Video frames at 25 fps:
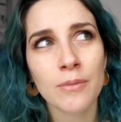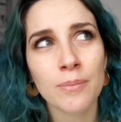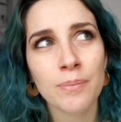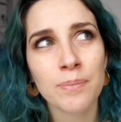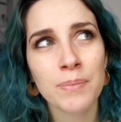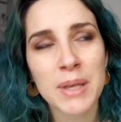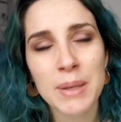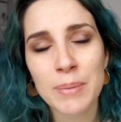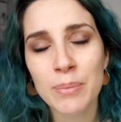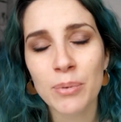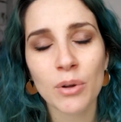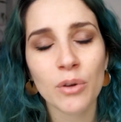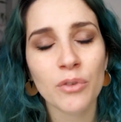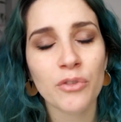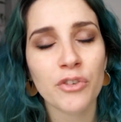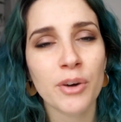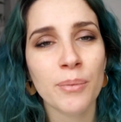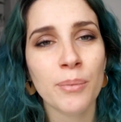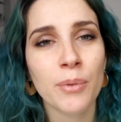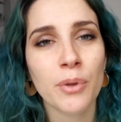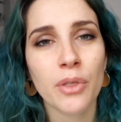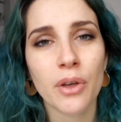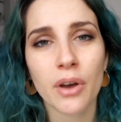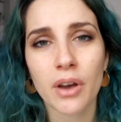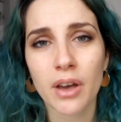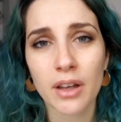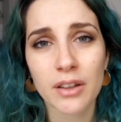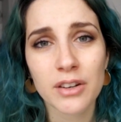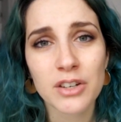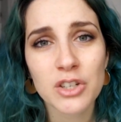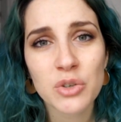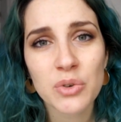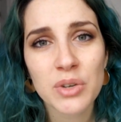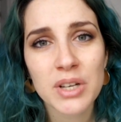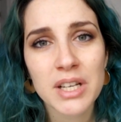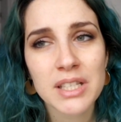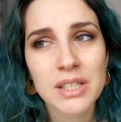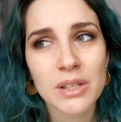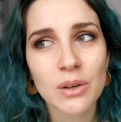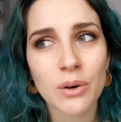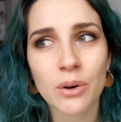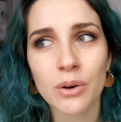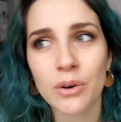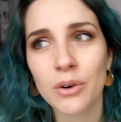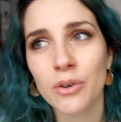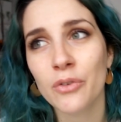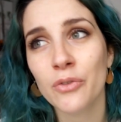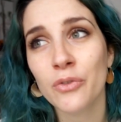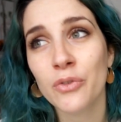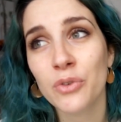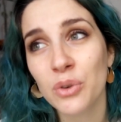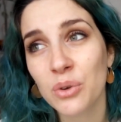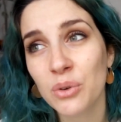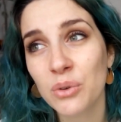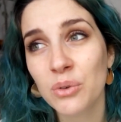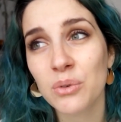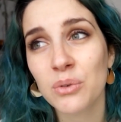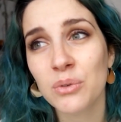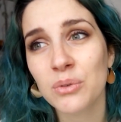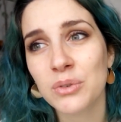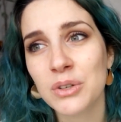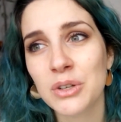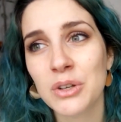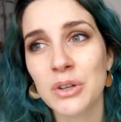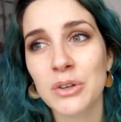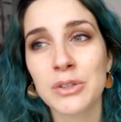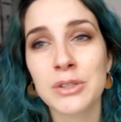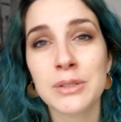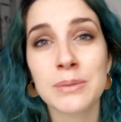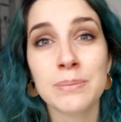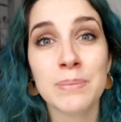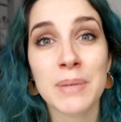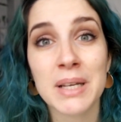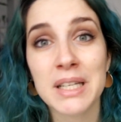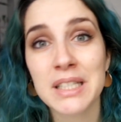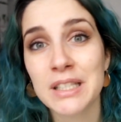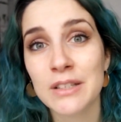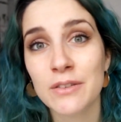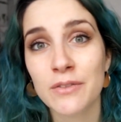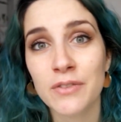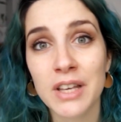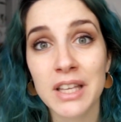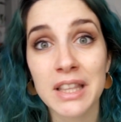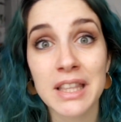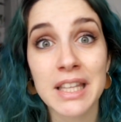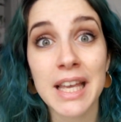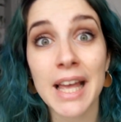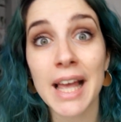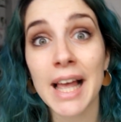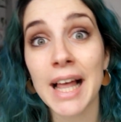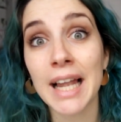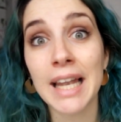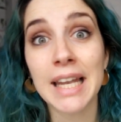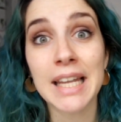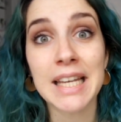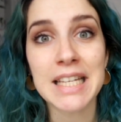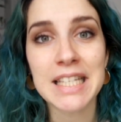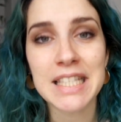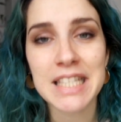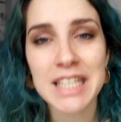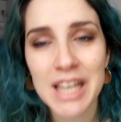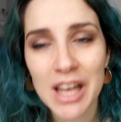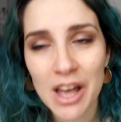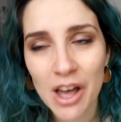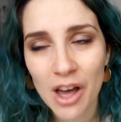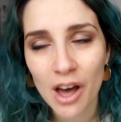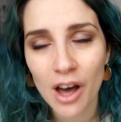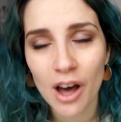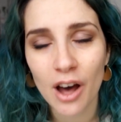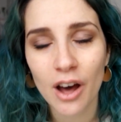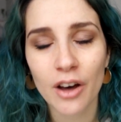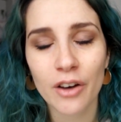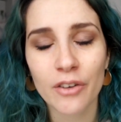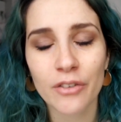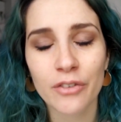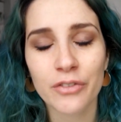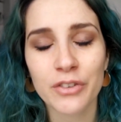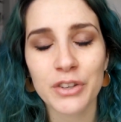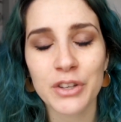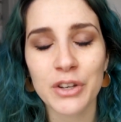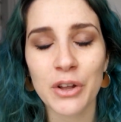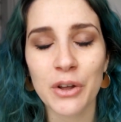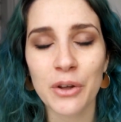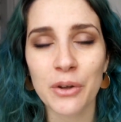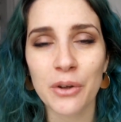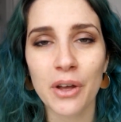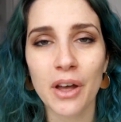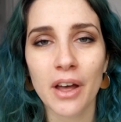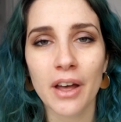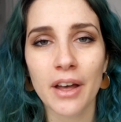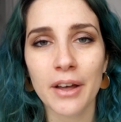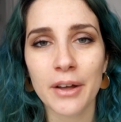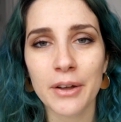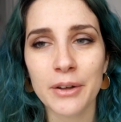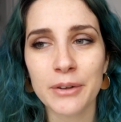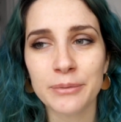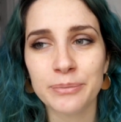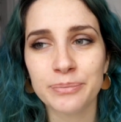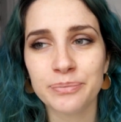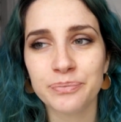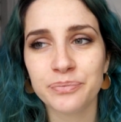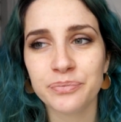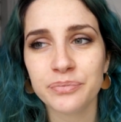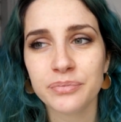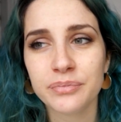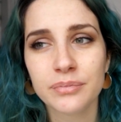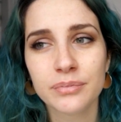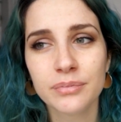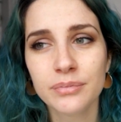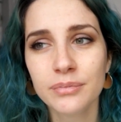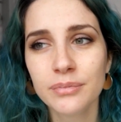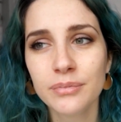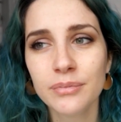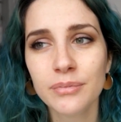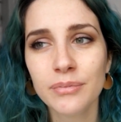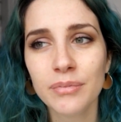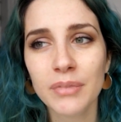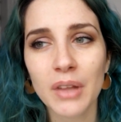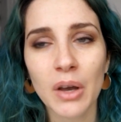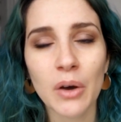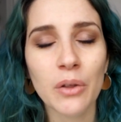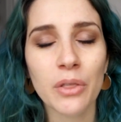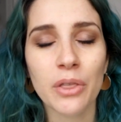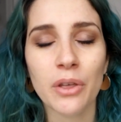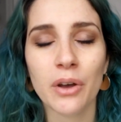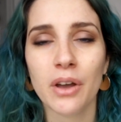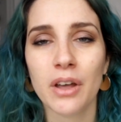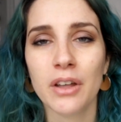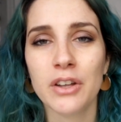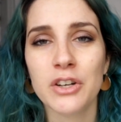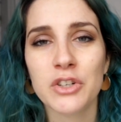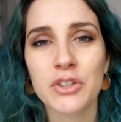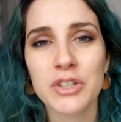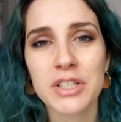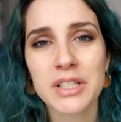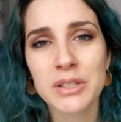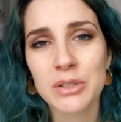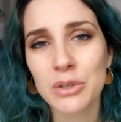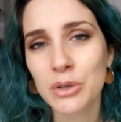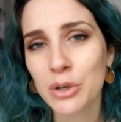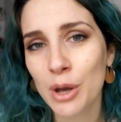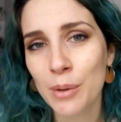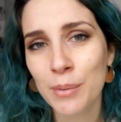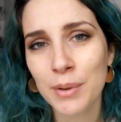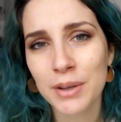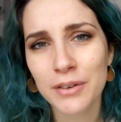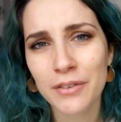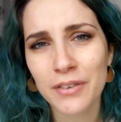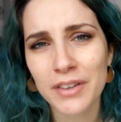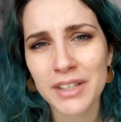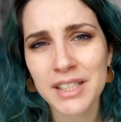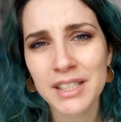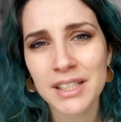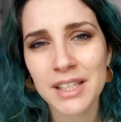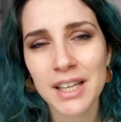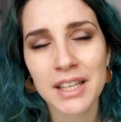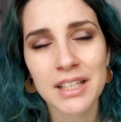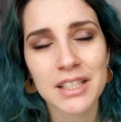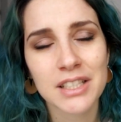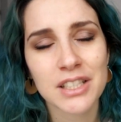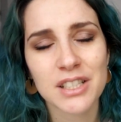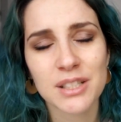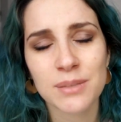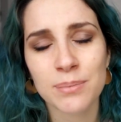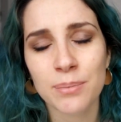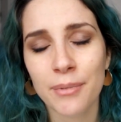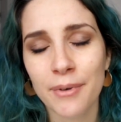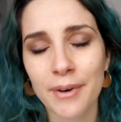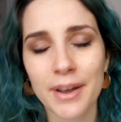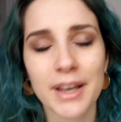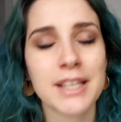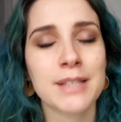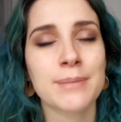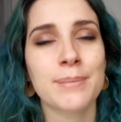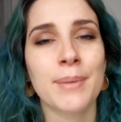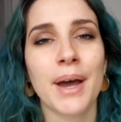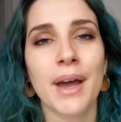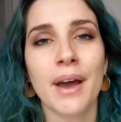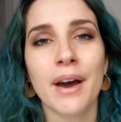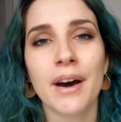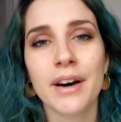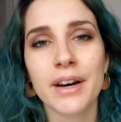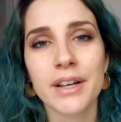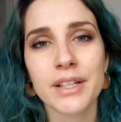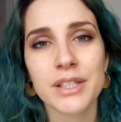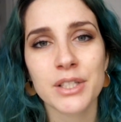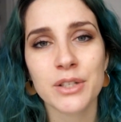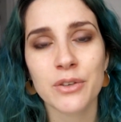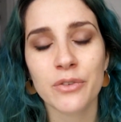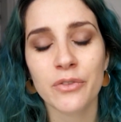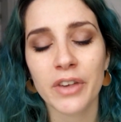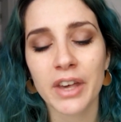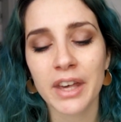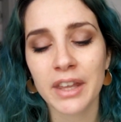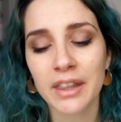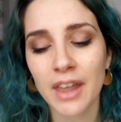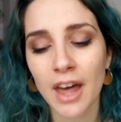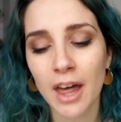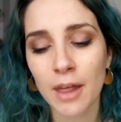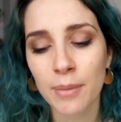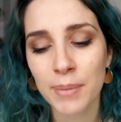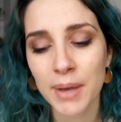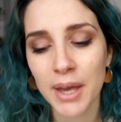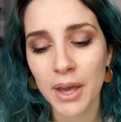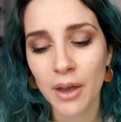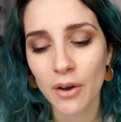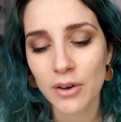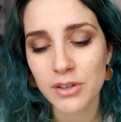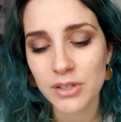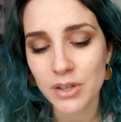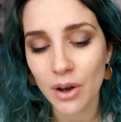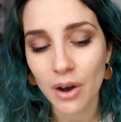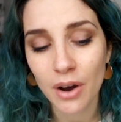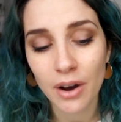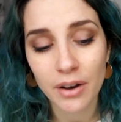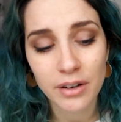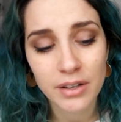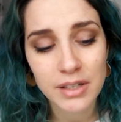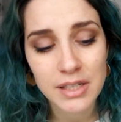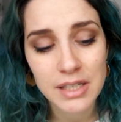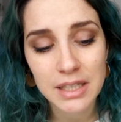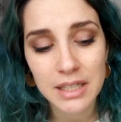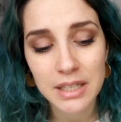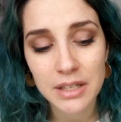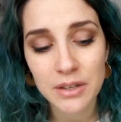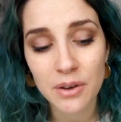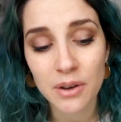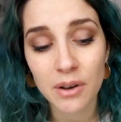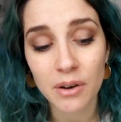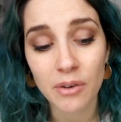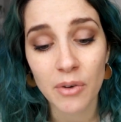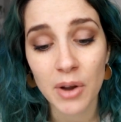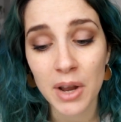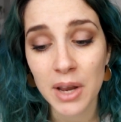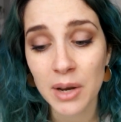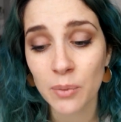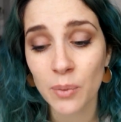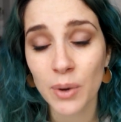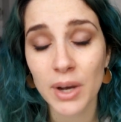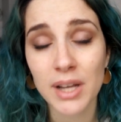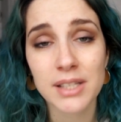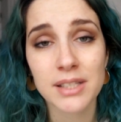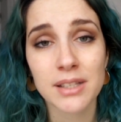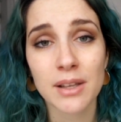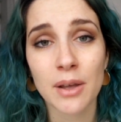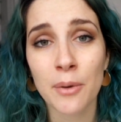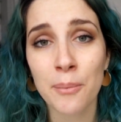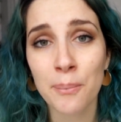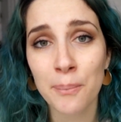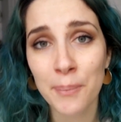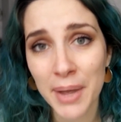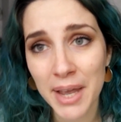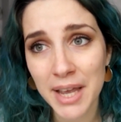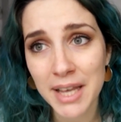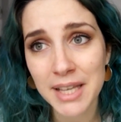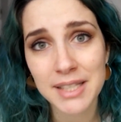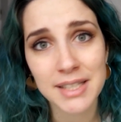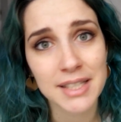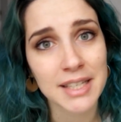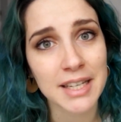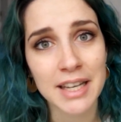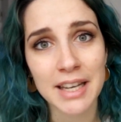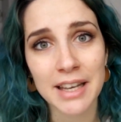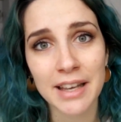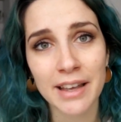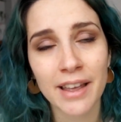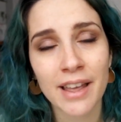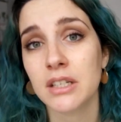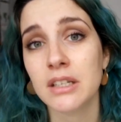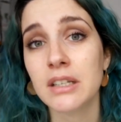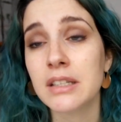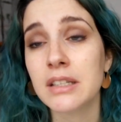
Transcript: people from other countries, or a few, you know, specific, the elite of, you know, other countries to come and visit. And it just breaks my heart to think that, because honestly Ukraine was amazing.